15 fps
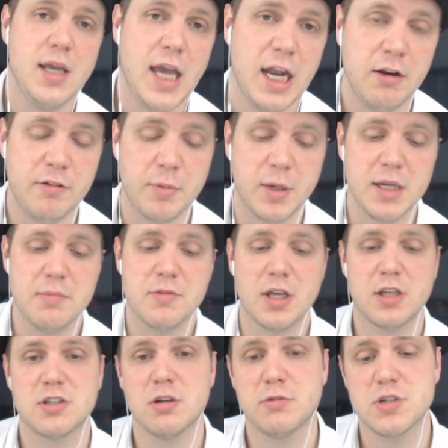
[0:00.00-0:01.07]
Anyway, everybody,
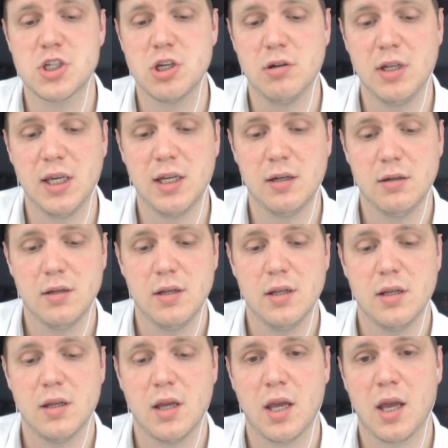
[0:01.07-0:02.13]
thank you so much for tuning in,
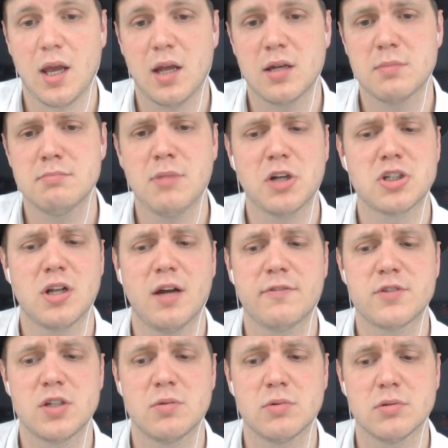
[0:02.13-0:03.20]
and much love
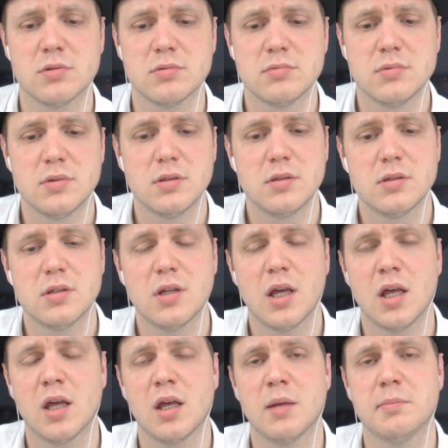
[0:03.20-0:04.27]
to you all.
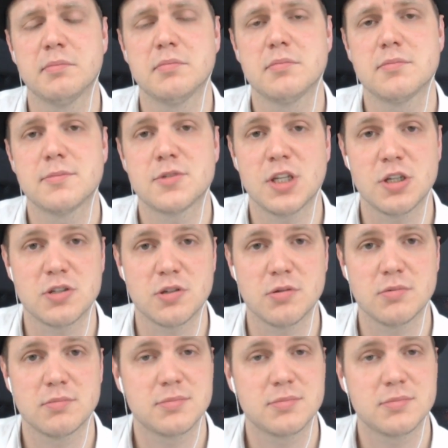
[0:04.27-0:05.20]
Um, see you soon.